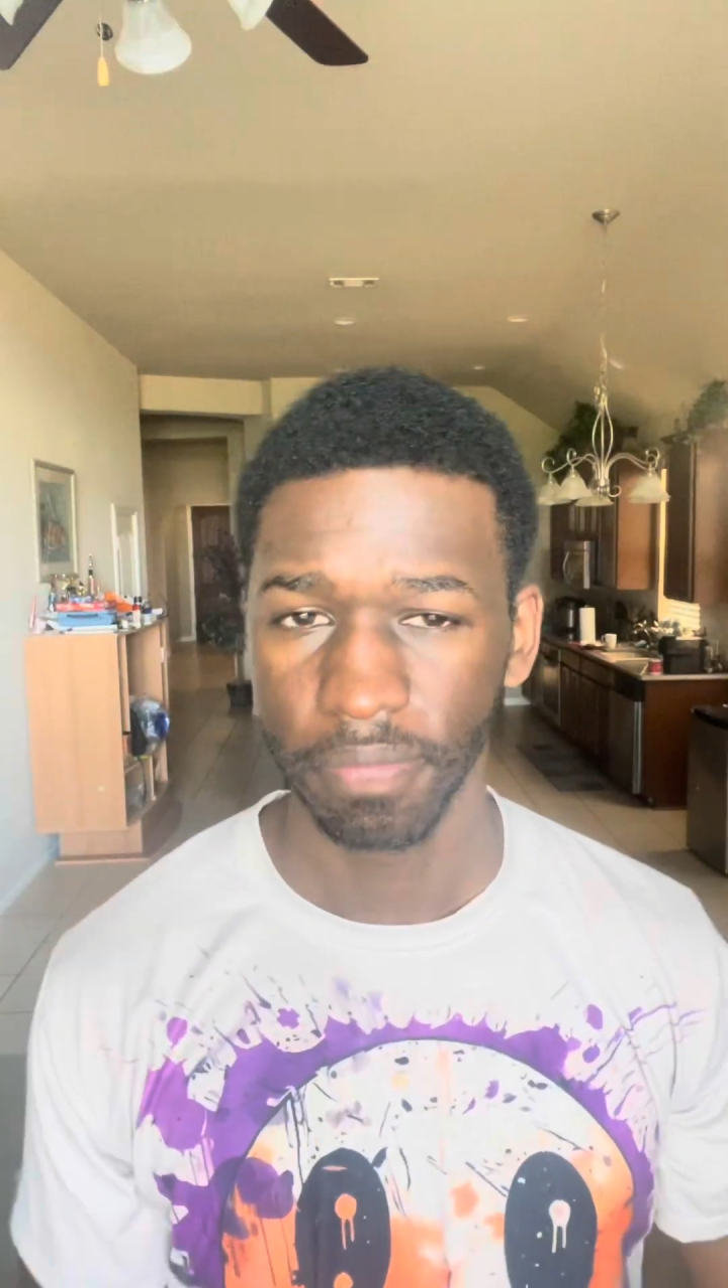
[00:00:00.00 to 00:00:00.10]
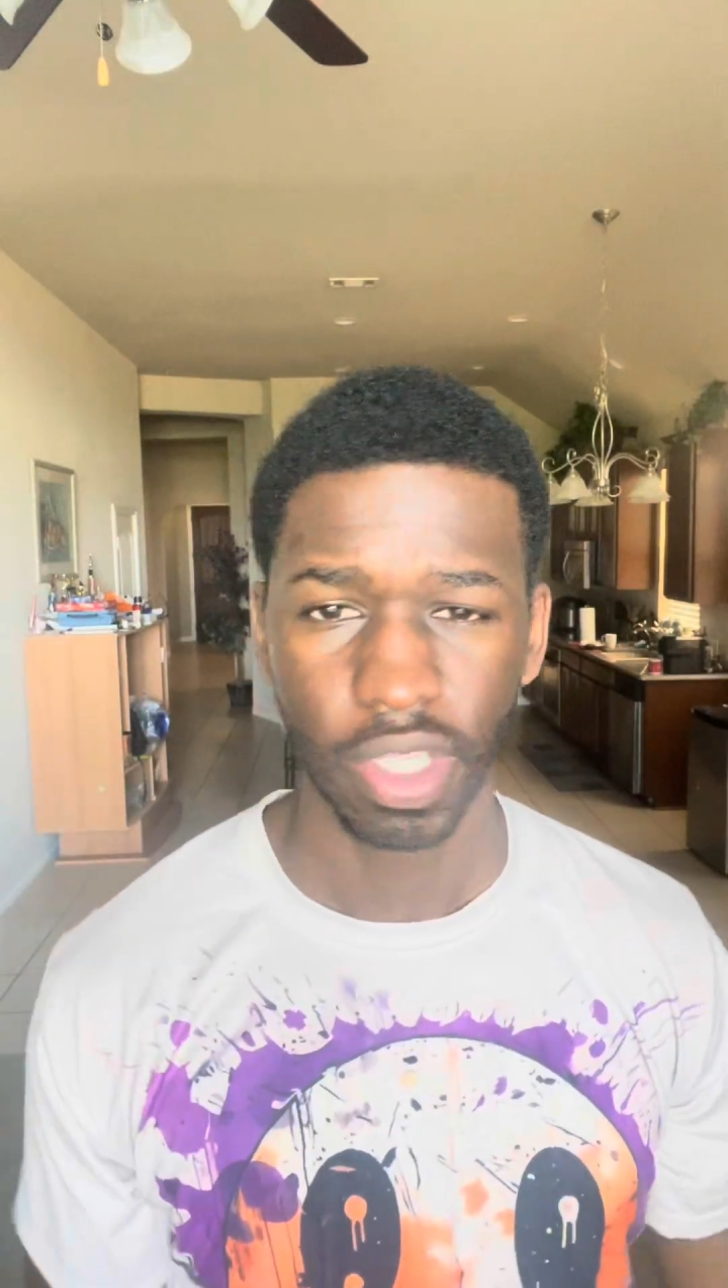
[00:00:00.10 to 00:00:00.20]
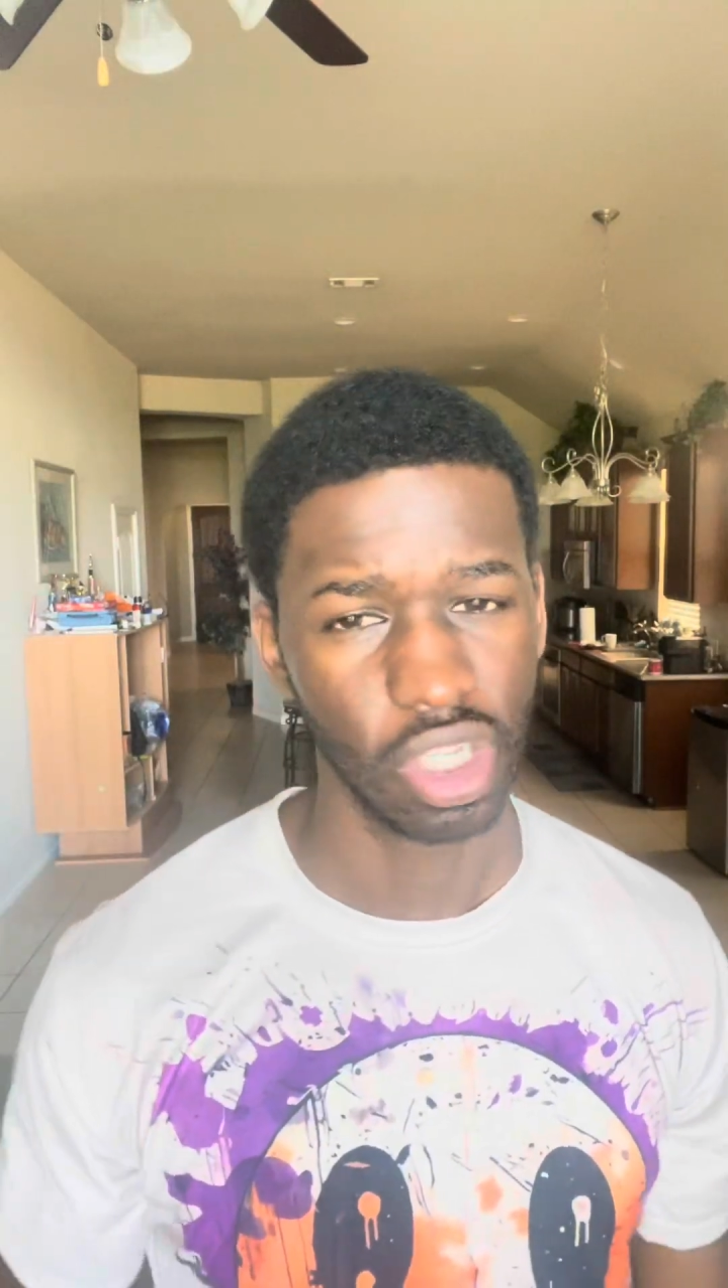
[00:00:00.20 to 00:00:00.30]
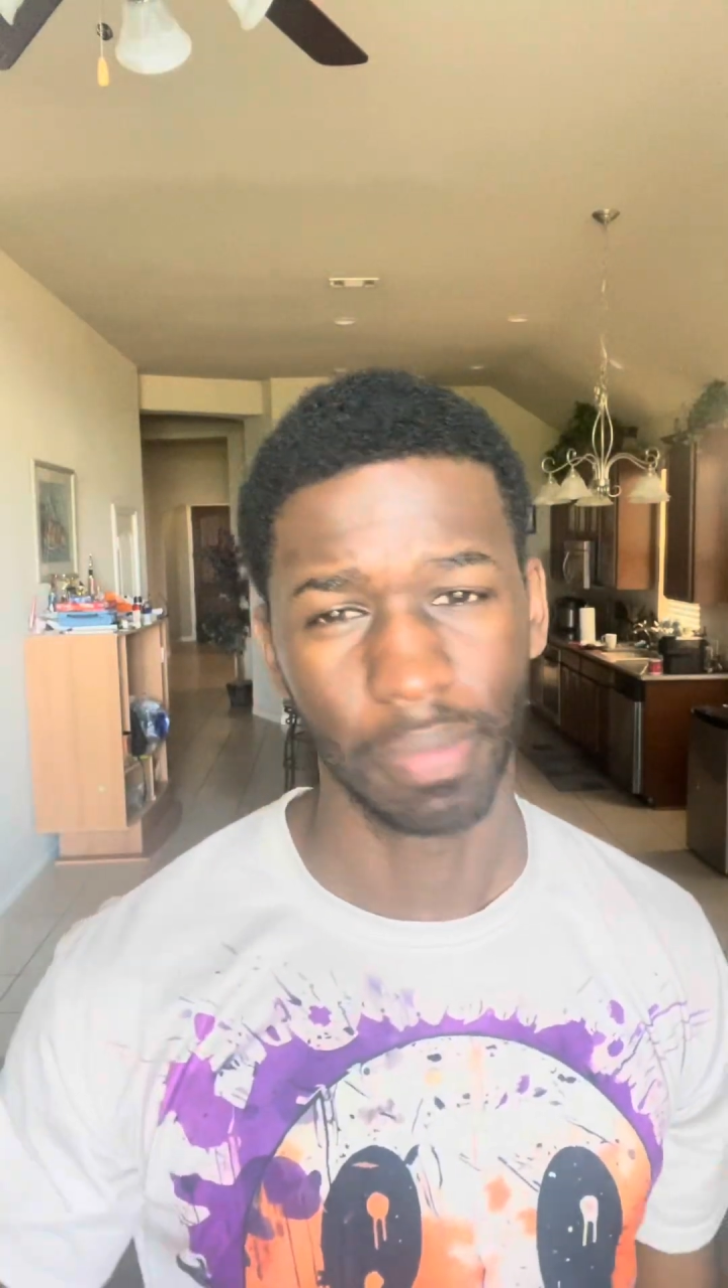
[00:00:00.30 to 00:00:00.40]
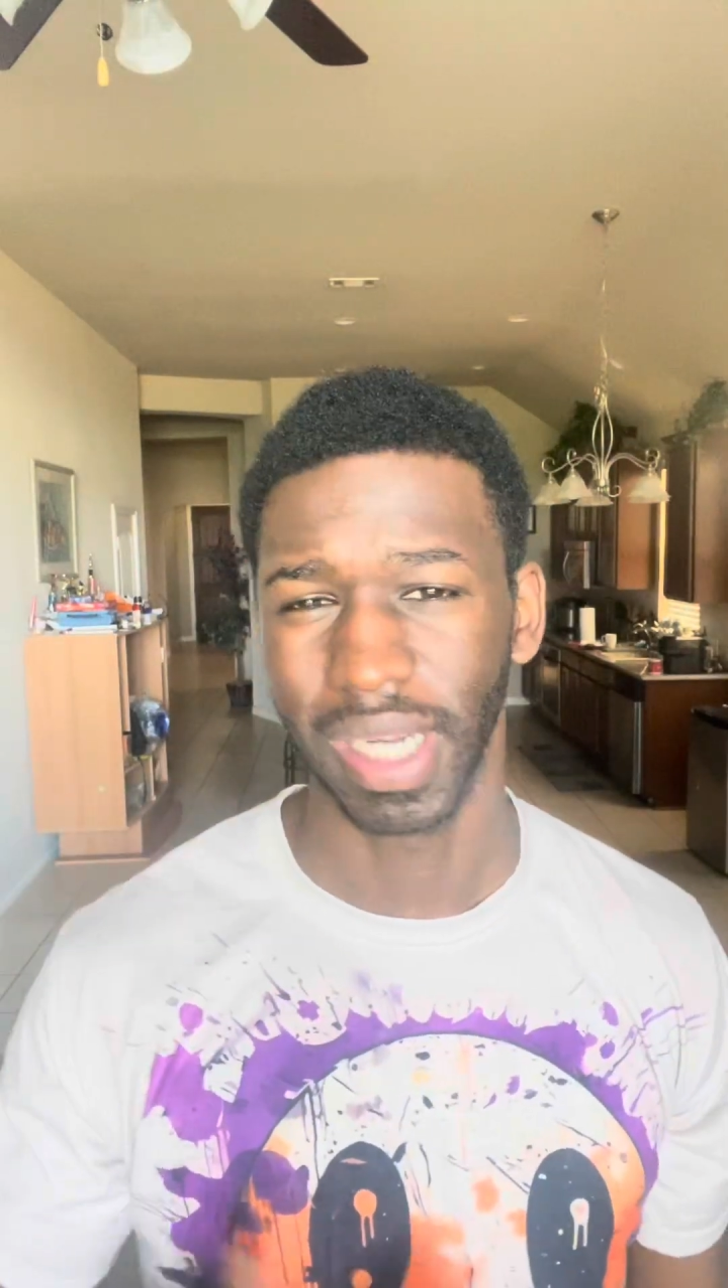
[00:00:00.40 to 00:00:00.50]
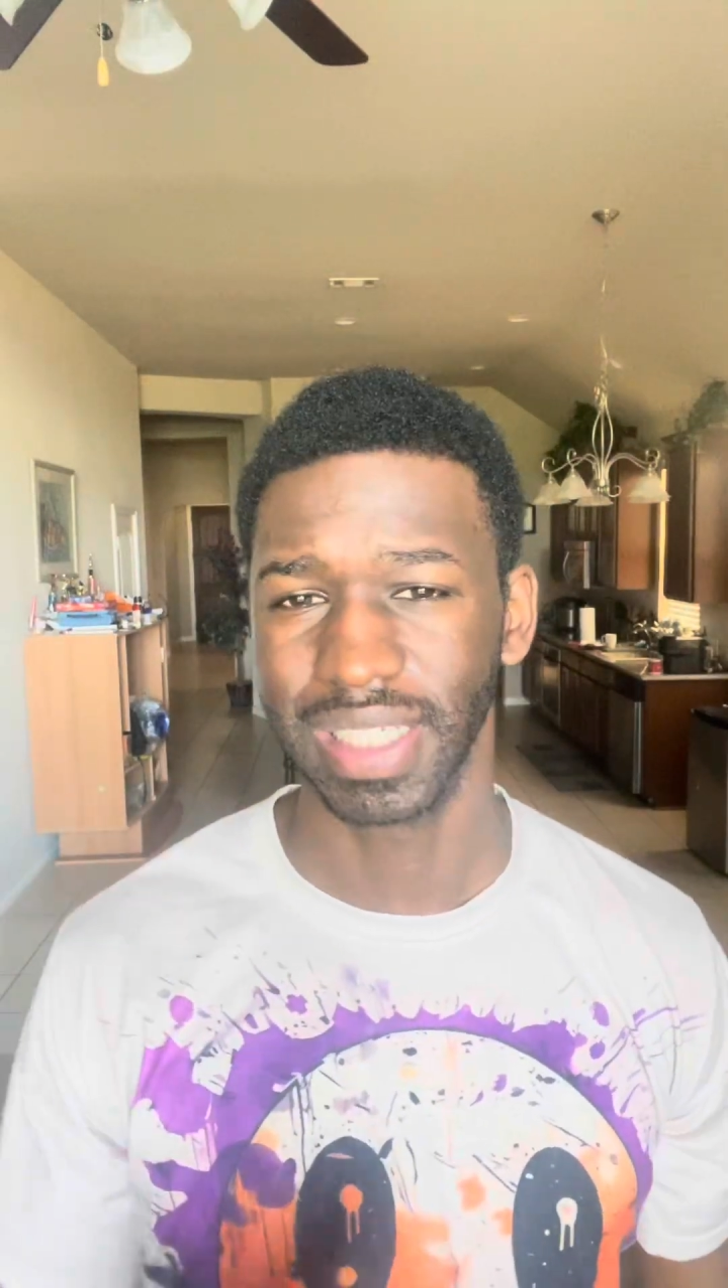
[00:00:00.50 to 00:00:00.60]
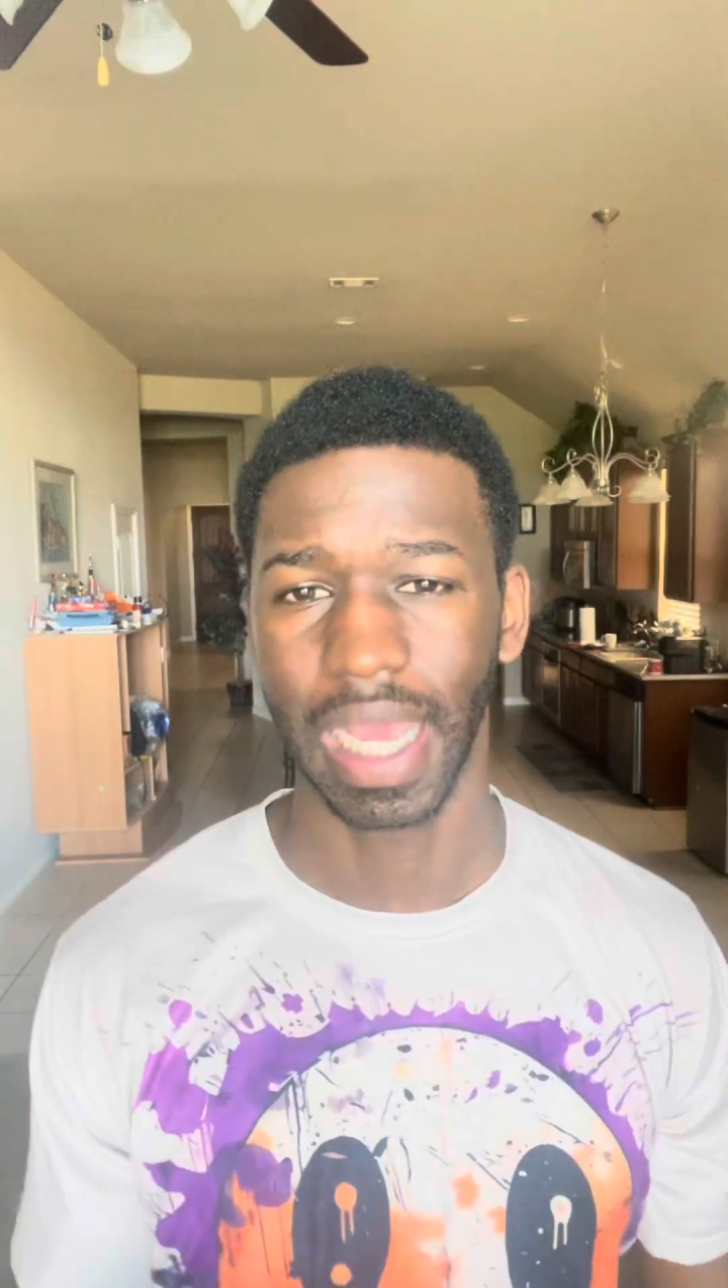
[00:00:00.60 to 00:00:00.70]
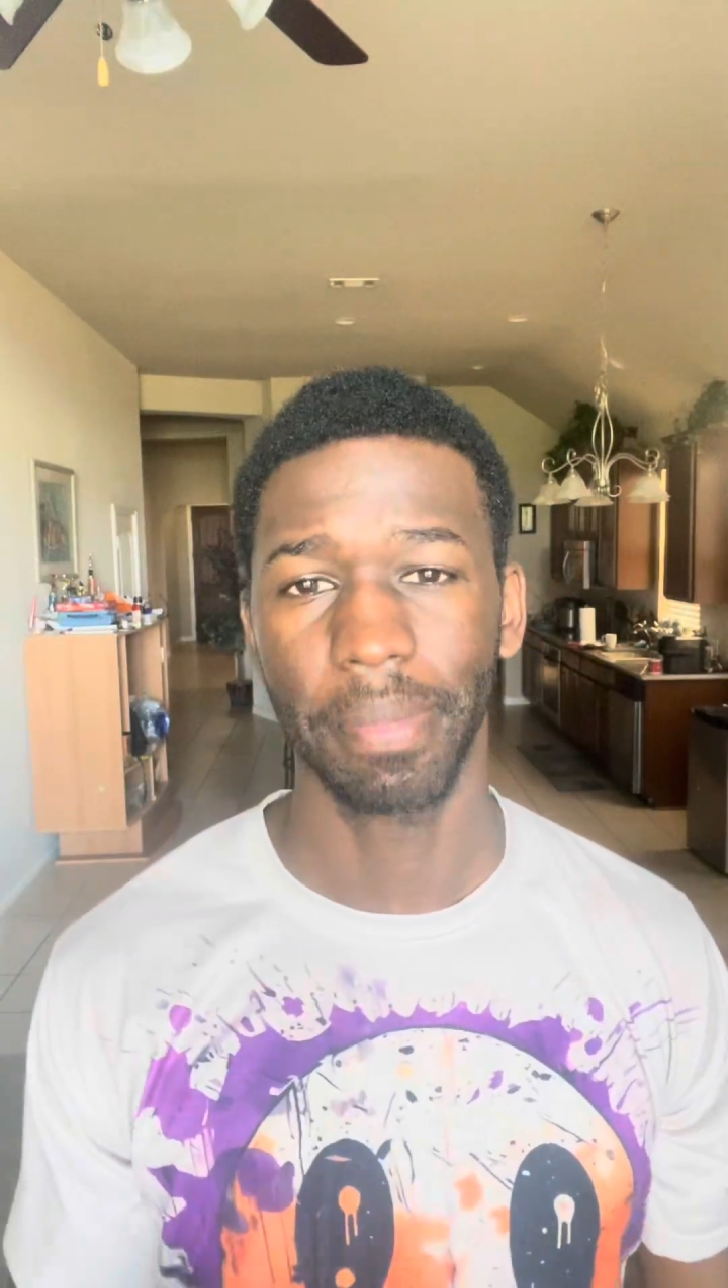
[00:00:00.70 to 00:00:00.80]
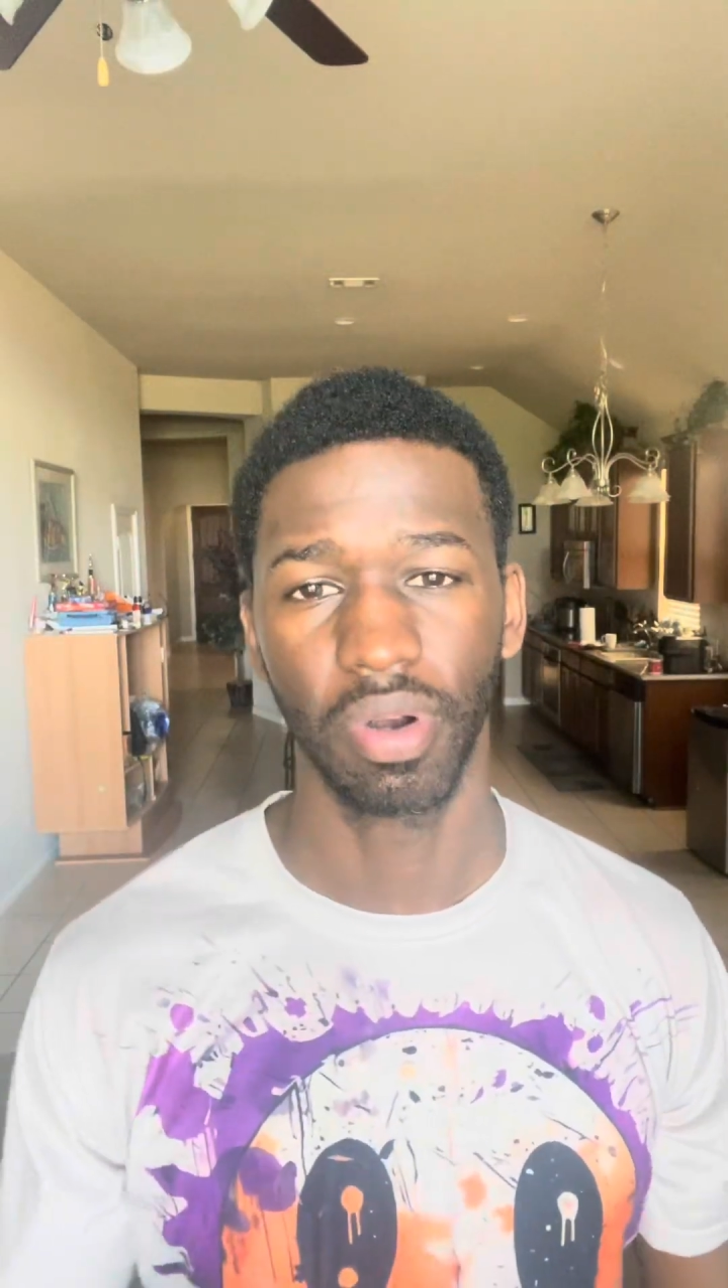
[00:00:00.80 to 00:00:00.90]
So I might just hop on